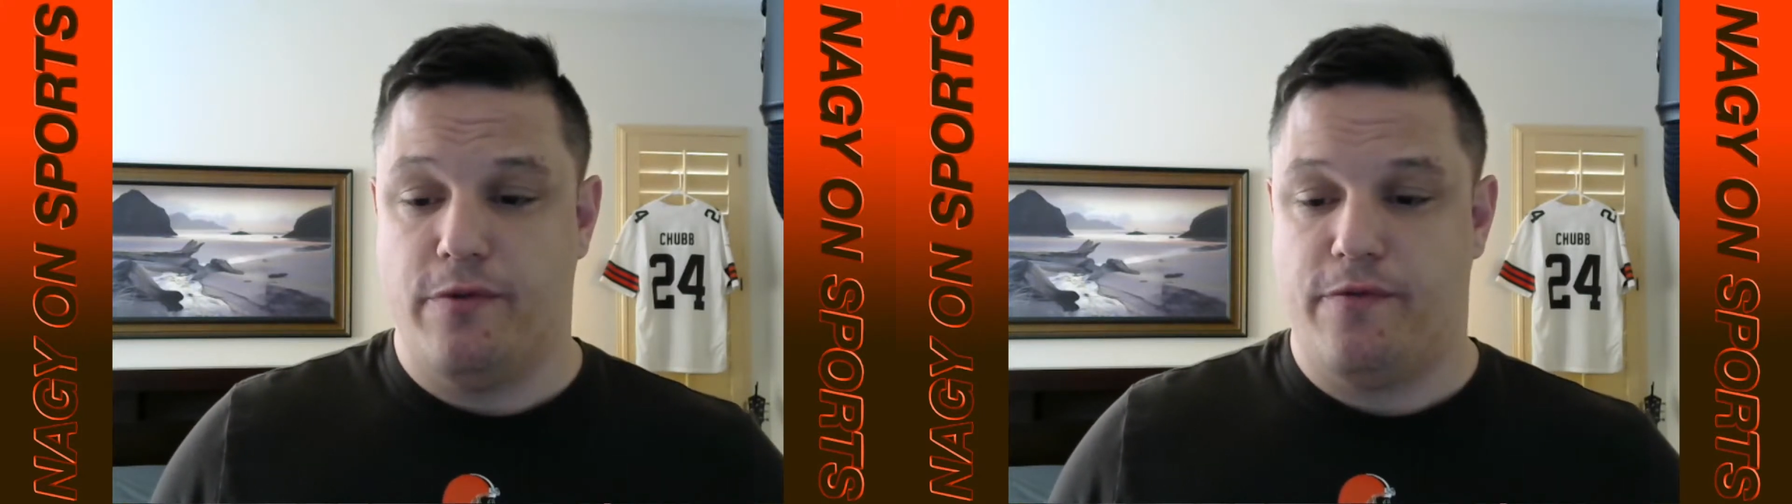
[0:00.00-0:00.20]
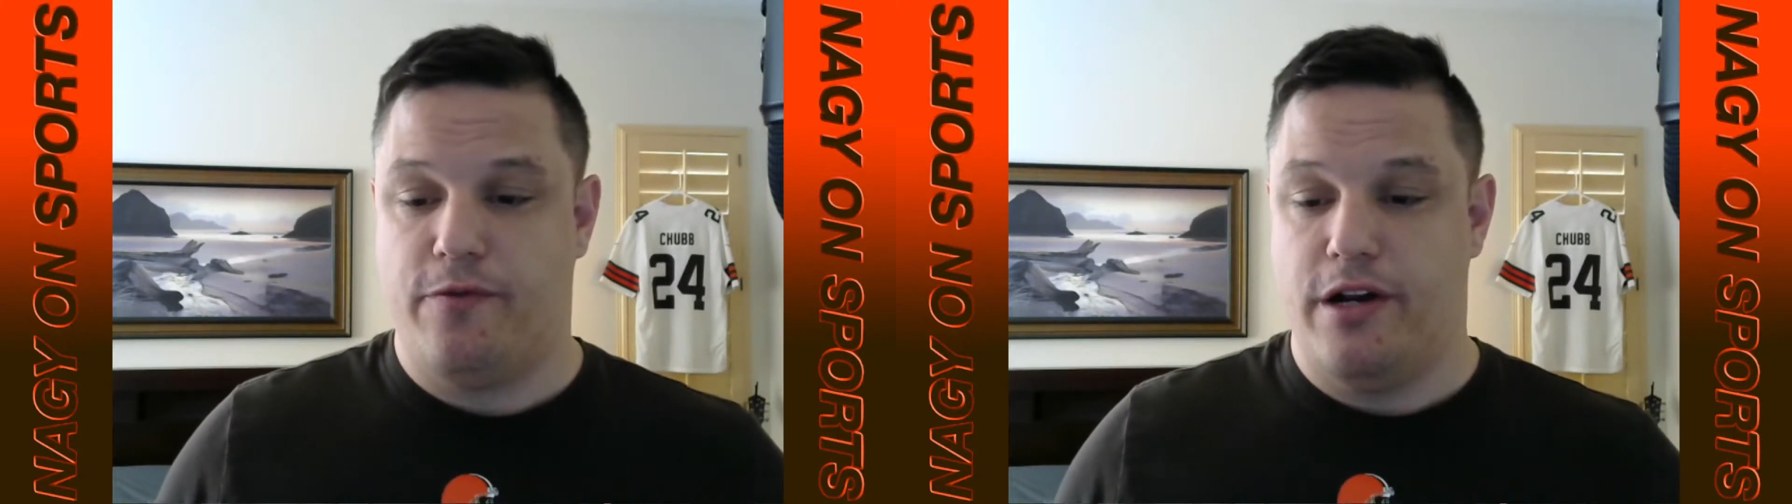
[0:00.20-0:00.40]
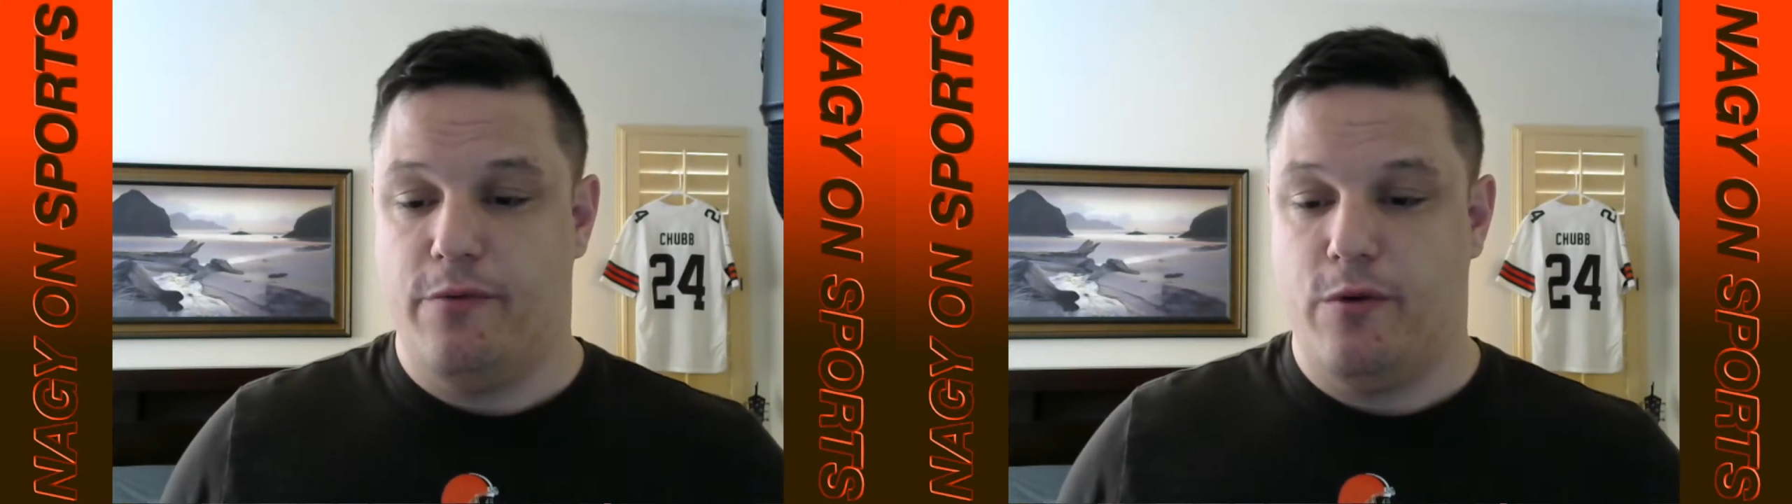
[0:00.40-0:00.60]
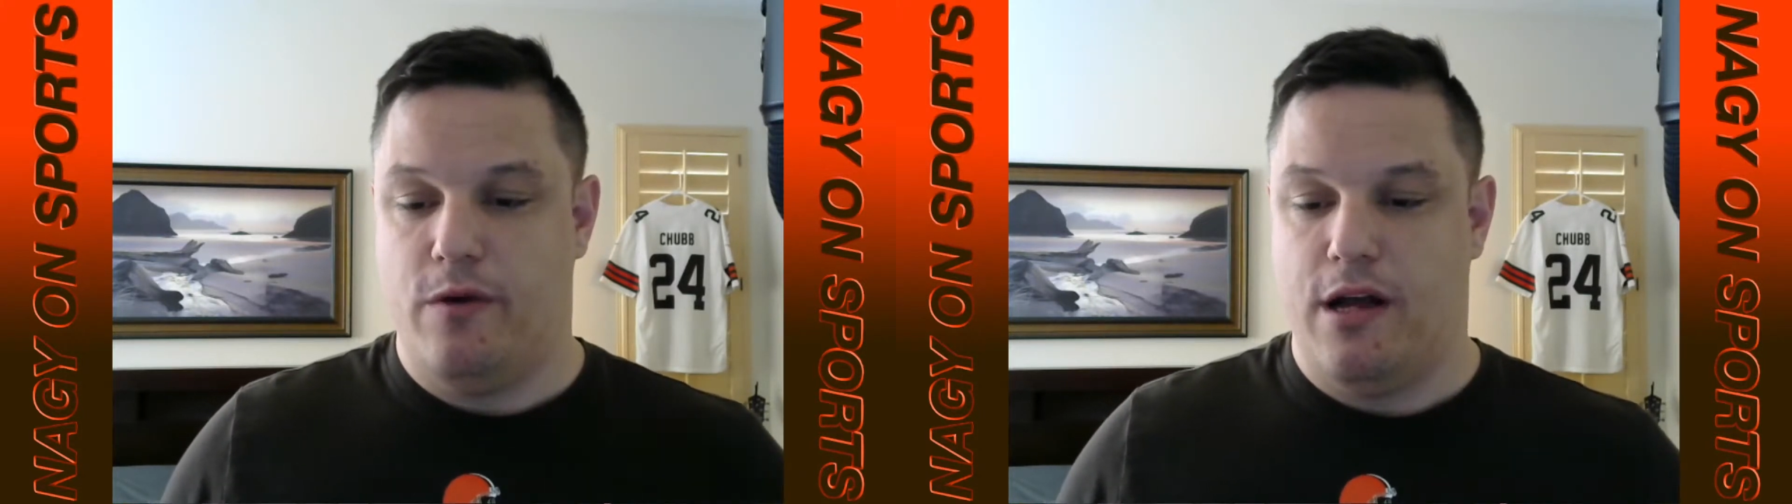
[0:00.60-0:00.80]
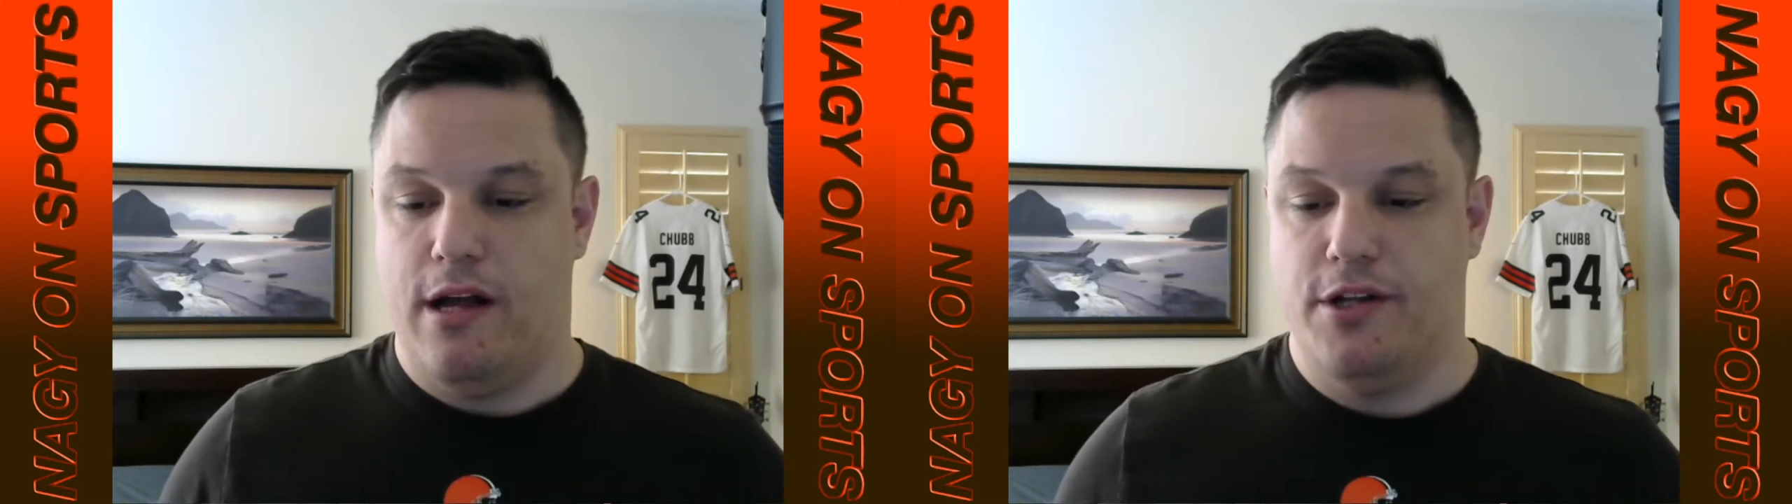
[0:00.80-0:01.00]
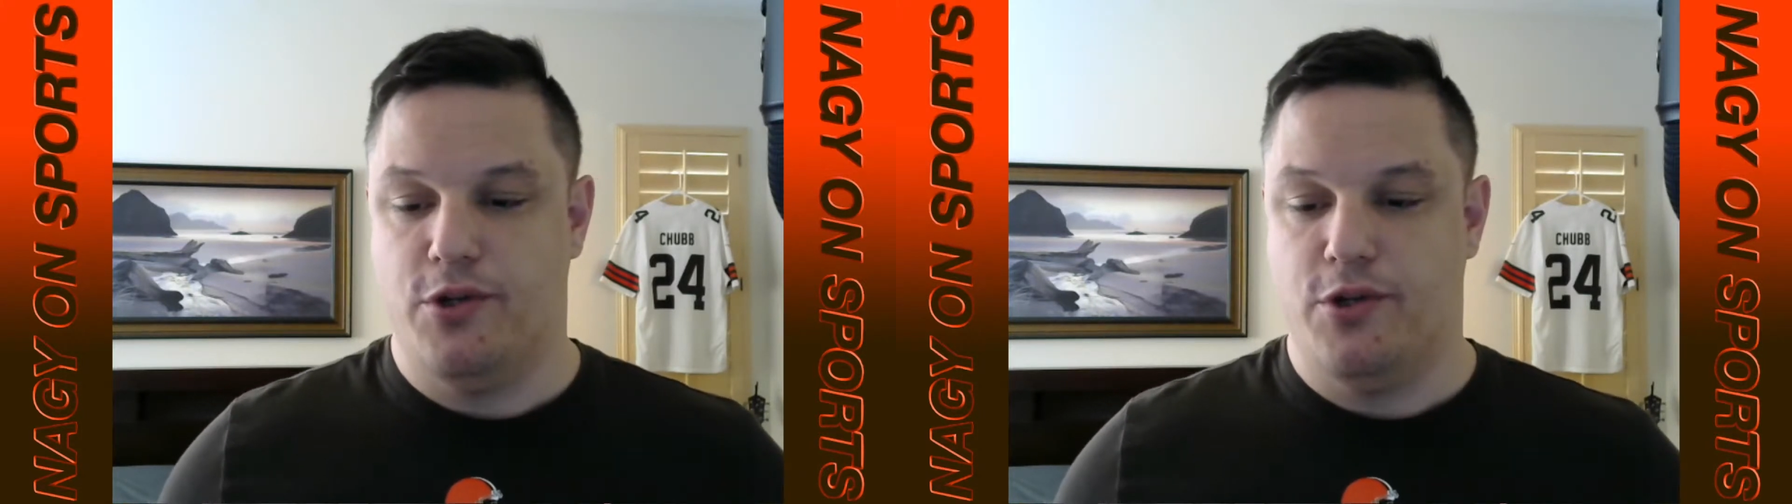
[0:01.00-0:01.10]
you're free to